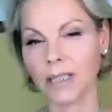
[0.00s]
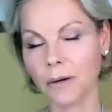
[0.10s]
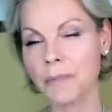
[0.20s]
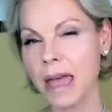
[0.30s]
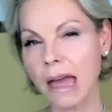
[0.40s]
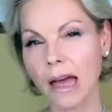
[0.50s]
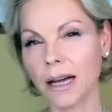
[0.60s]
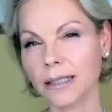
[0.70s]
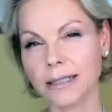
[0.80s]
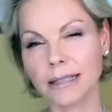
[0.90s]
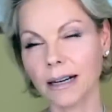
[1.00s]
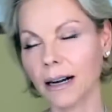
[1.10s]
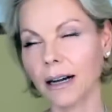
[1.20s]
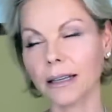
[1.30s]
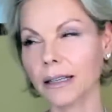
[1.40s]
Yeah. So. And
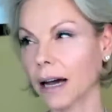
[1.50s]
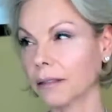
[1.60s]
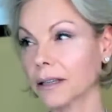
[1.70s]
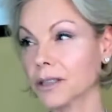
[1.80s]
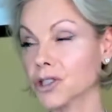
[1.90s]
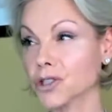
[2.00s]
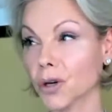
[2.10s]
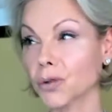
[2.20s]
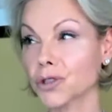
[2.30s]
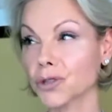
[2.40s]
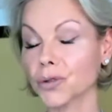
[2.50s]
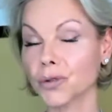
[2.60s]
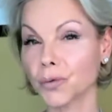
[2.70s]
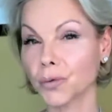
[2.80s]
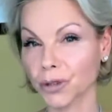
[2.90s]
I think it's so
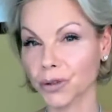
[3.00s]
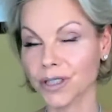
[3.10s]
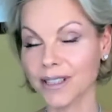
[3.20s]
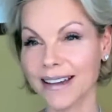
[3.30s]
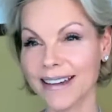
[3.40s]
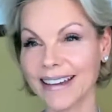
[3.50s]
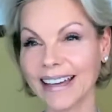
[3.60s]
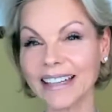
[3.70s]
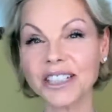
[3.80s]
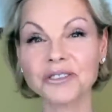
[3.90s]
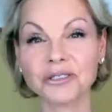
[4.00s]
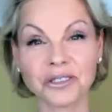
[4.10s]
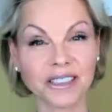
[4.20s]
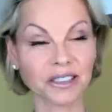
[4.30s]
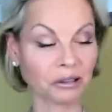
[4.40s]
true what you're saying, and
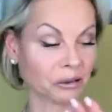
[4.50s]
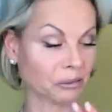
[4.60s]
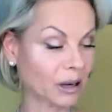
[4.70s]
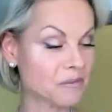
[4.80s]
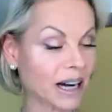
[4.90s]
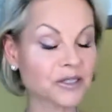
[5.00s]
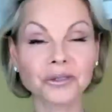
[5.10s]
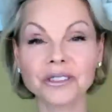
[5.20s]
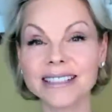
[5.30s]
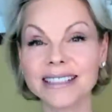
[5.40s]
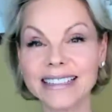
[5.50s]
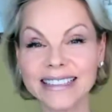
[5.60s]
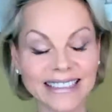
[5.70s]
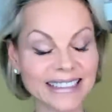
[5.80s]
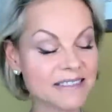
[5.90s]
interesting, you know, my daughter is
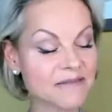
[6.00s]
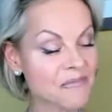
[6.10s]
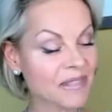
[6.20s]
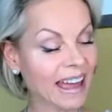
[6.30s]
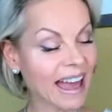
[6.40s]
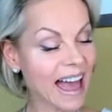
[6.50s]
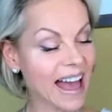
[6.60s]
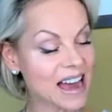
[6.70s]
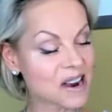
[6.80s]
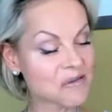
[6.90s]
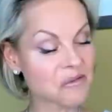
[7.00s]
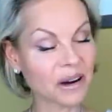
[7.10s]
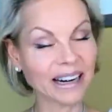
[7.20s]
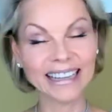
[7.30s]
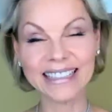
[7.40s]
18. And
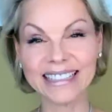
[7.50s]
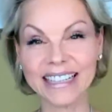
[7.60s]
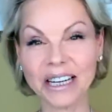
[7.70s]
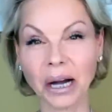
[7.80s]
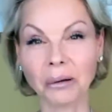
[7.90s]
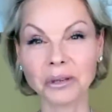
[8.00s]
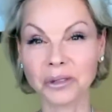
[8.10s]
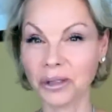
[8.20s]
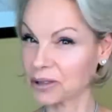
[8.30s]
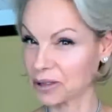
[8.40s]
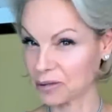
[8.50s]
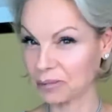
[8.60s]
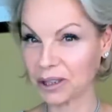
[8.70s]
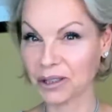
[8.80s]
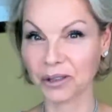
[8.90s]
when I said I was going to
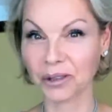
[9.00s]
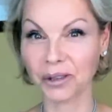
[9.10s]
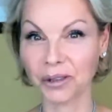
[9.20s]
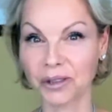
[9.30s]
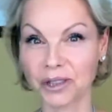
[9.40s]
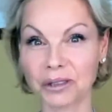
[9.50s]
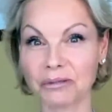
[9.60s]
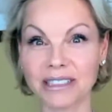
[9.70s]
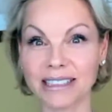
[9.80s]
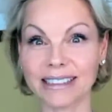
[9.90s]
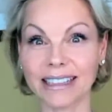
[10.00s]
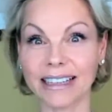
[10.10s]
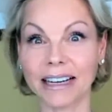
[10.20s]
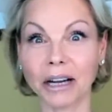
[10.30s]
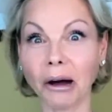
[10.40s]
speak to you, she was
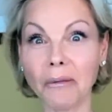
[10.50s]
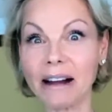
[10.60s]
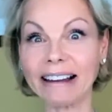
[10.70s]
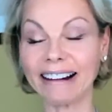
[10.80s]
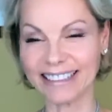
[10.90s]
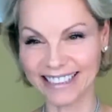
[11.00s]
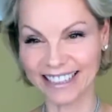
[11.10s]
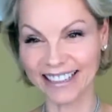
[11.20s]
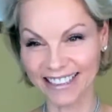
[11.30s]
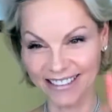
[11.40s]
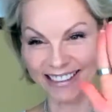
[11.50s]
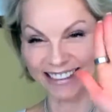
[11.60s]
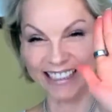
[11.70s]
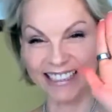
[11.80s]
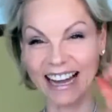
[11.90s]
exactly like, oh my God,
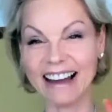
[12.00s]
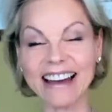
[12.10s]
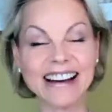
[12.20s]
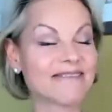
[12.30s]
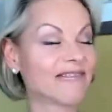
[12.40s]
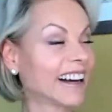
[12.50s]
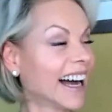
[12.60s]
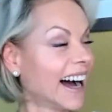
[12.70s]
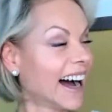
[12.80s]
starstruck as I am.